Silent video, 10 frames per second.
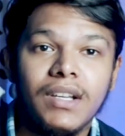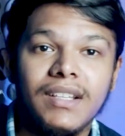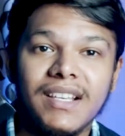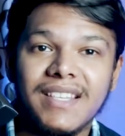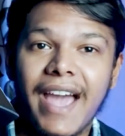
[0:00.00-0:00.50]

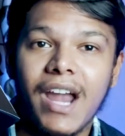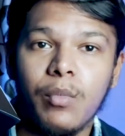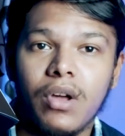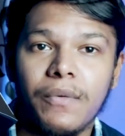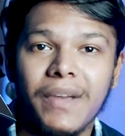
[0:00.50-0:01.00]
this
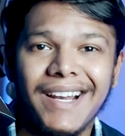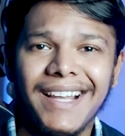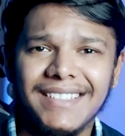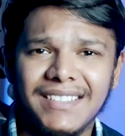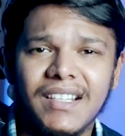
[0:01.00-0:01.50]
anamorphic
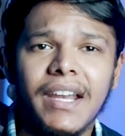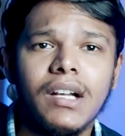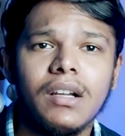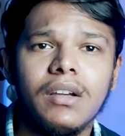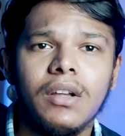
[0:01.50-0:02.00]
lens
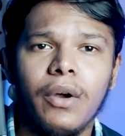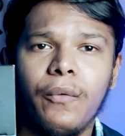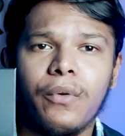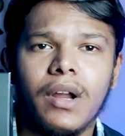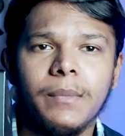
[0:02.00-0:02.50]
kit
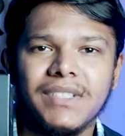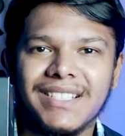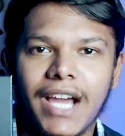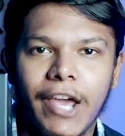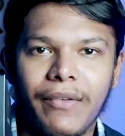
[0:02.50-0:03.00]
from
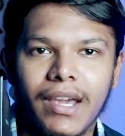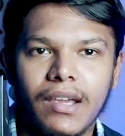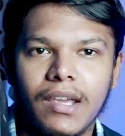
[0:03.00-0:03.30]
Skyvik.